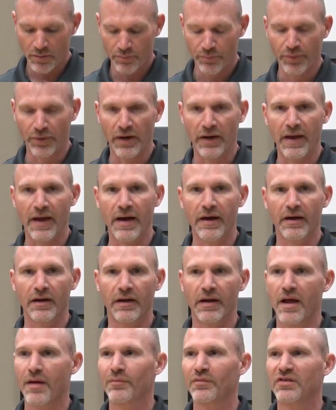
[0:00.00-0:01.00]
break out
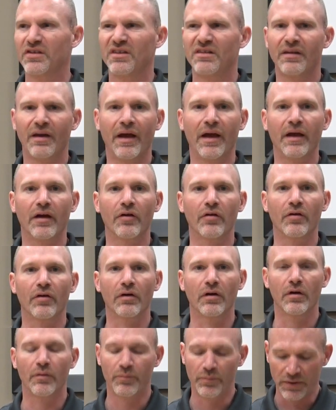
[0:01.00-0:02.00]
an MC tank
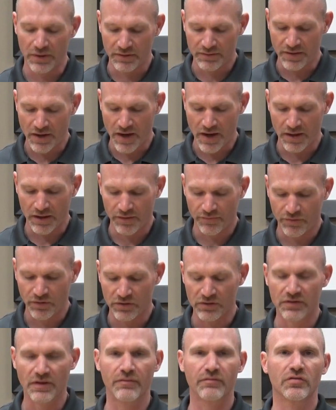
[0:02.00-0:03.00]
or a B tank if you
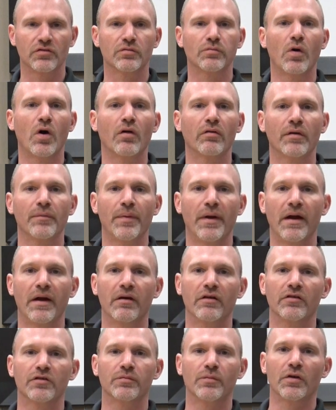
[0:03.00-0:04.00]
just have a small
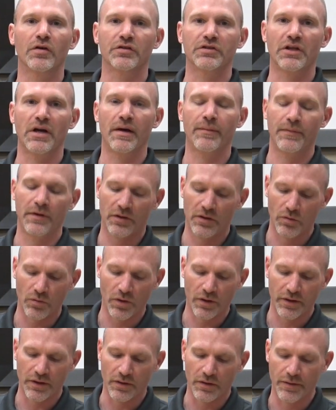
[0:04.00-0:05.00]
repair, small job that you're
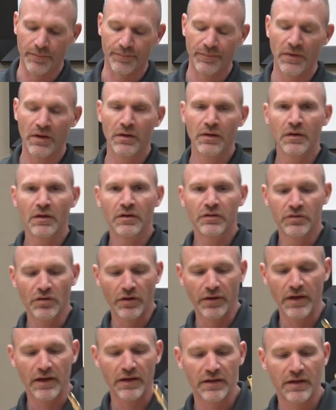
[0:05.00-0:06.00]
working on. So
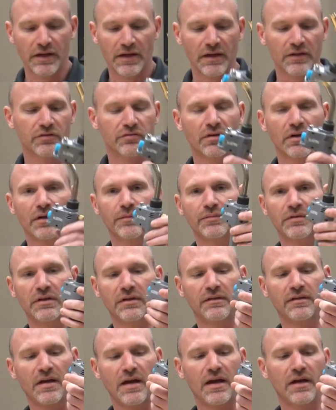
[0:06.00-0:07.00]
again, connects right up to
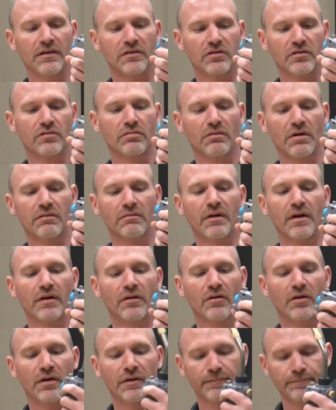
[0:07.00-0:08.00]
the tank, just thread right
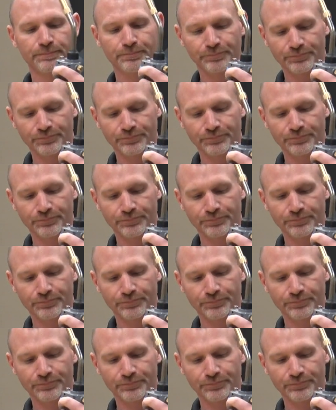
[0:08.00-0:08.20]
on.